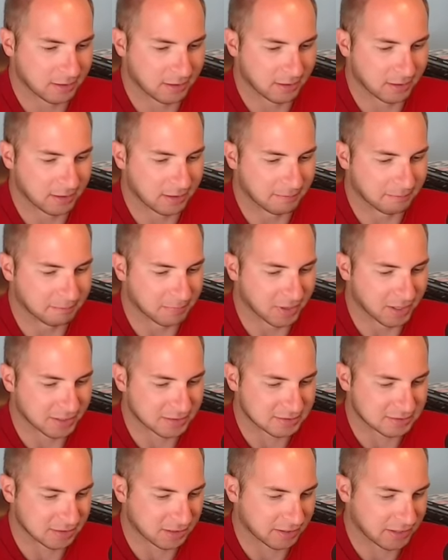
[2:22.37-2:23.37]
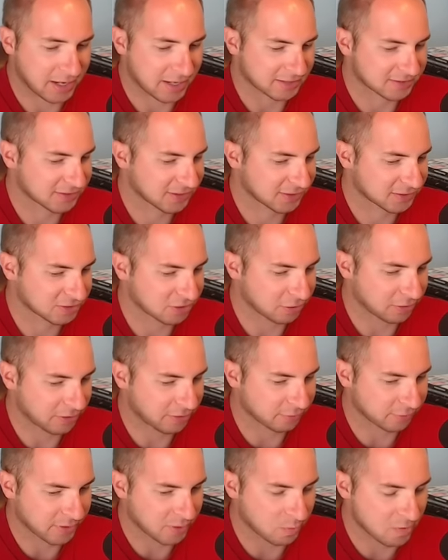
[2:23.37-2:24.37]
Yeah,
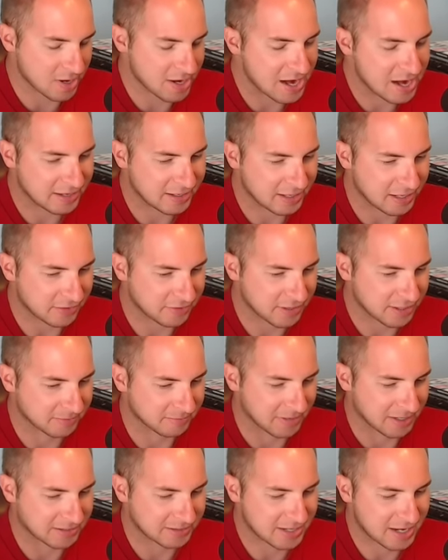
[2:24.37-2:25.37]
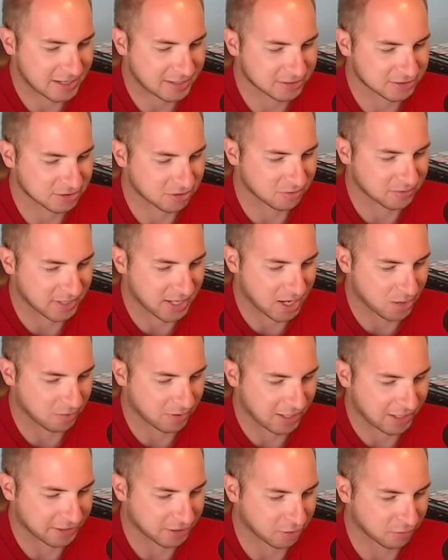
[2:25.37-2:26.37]
633, 180. I think my deck is okay.
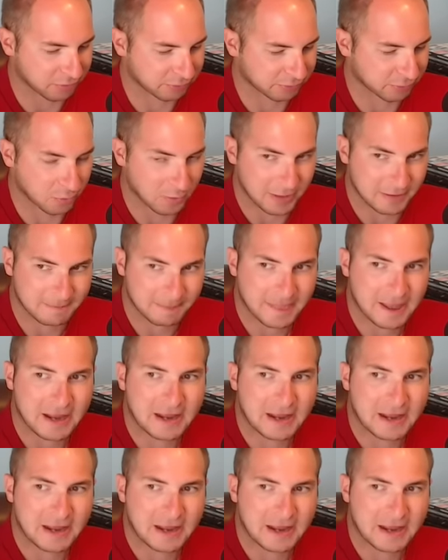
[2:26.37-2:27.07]
We'll kind of go through it.